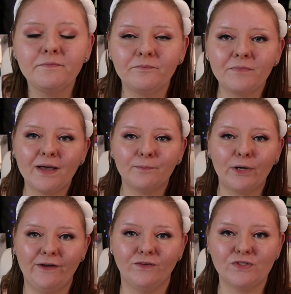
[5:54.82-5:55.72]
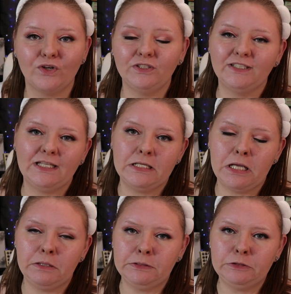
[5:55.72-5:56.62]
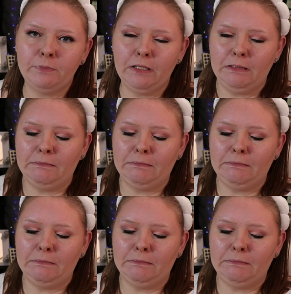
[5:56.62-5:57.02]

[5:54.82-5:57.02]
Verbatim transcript: my brows are looking a little bit.